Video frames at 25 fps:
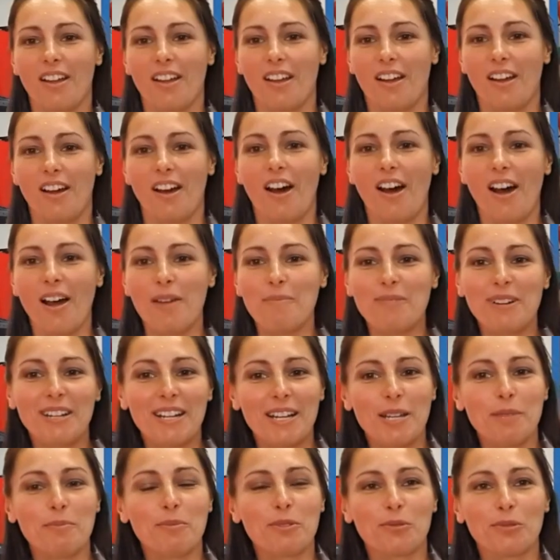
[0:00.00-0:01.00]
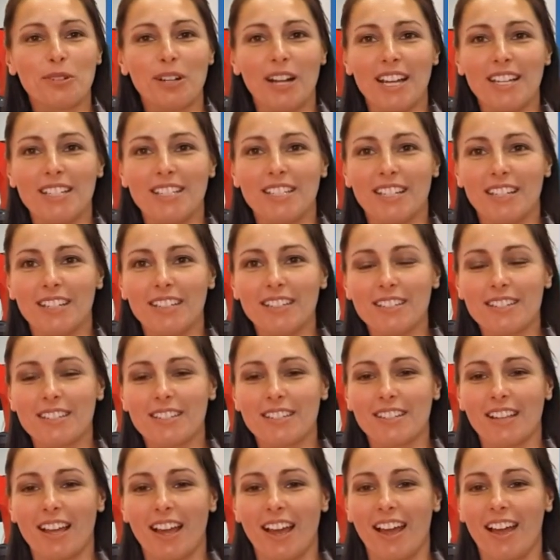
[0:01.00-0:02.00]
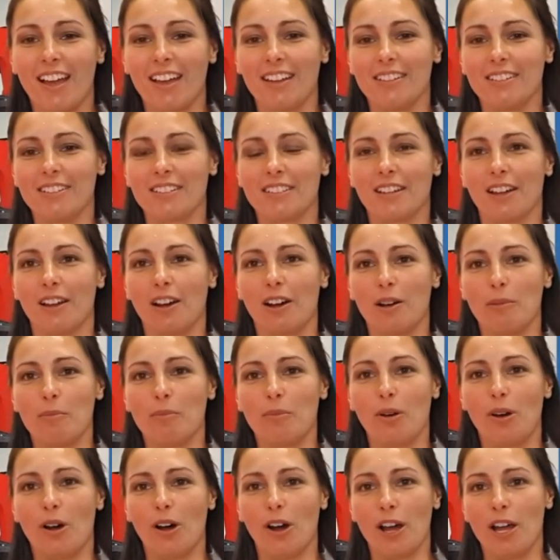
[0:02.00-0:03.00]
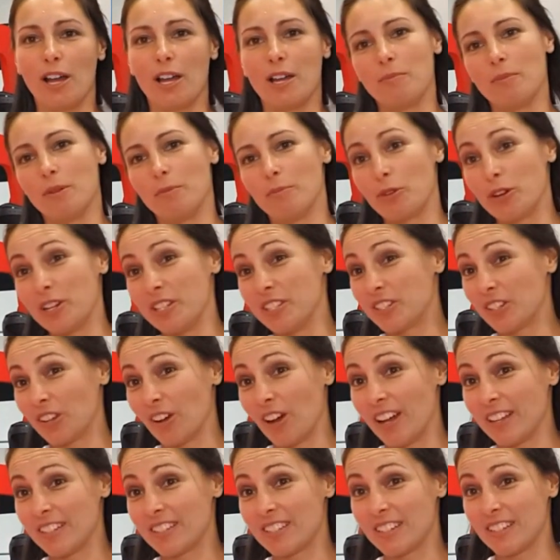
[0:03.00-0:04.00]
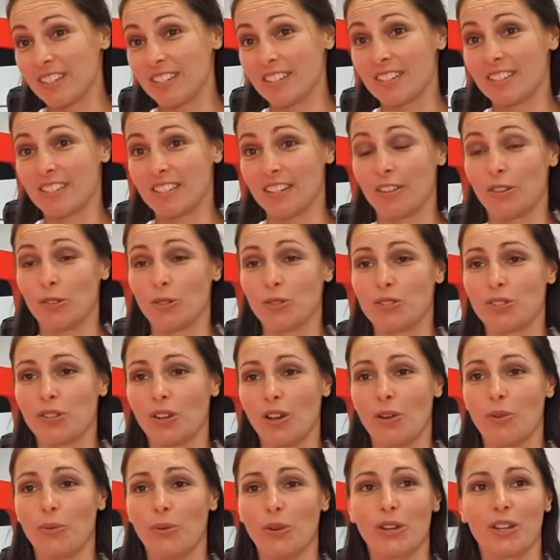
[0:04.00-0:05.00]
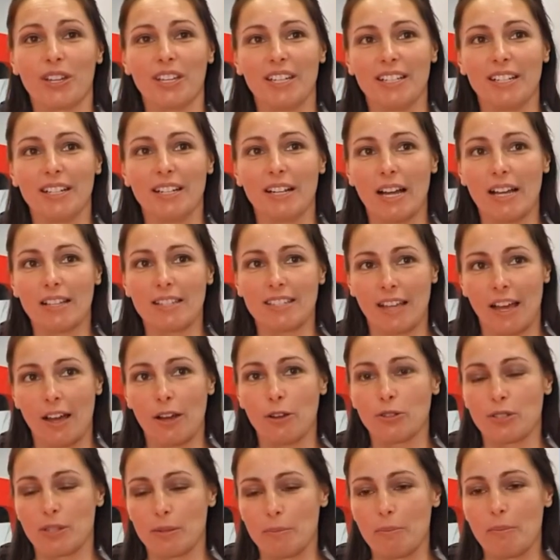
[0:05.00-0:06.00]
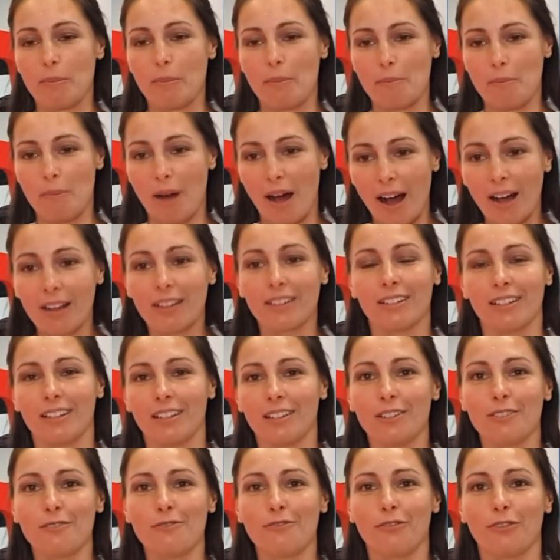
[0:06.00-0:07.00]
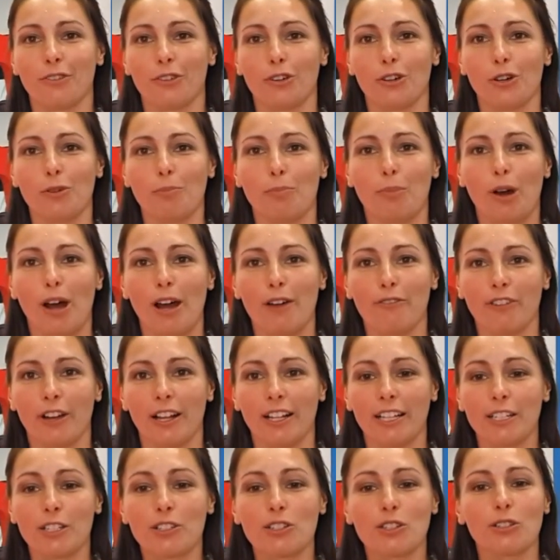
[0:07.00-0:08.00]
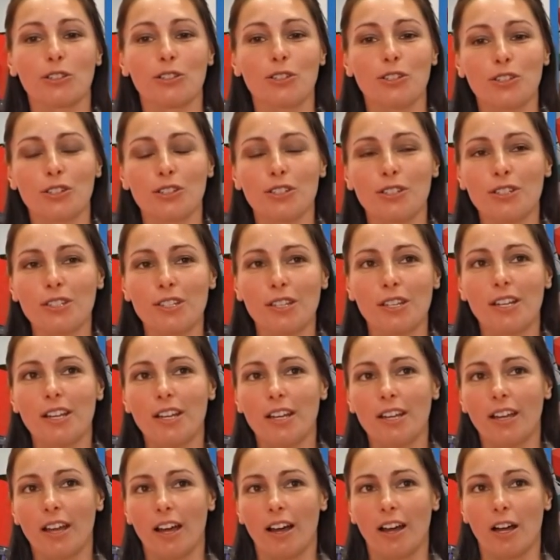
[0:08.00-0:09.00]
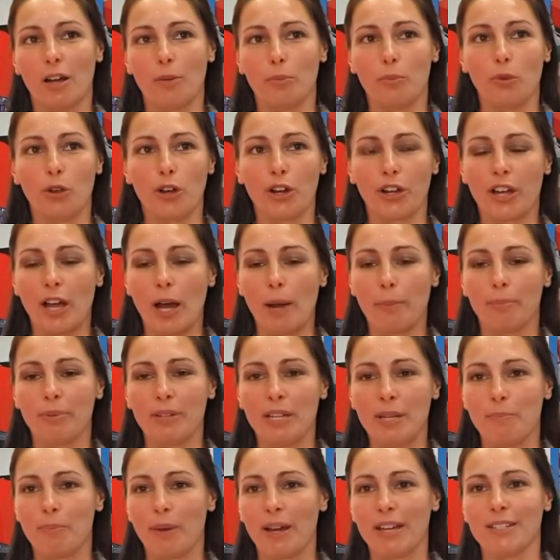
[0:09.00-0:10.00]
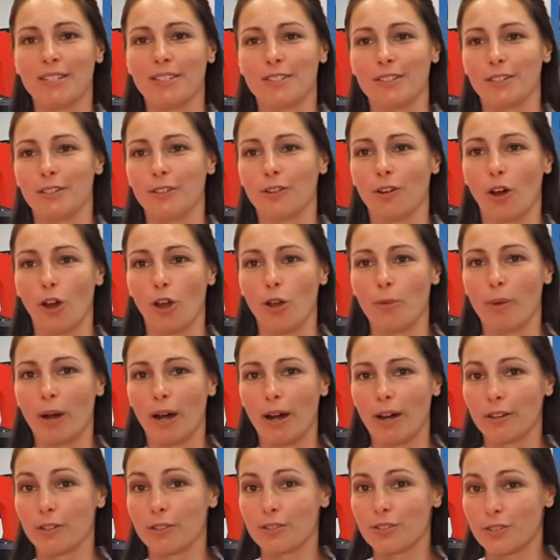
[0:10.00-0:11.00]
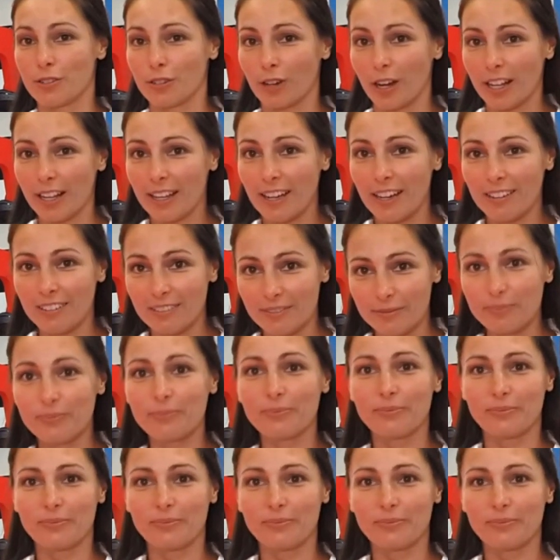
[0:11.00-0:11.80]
Hi, my name's Renée Tigges and I'm a marine scientist and also work in sales and marketing for Biofouling Solutions. We're a company based in Hobart, Australia.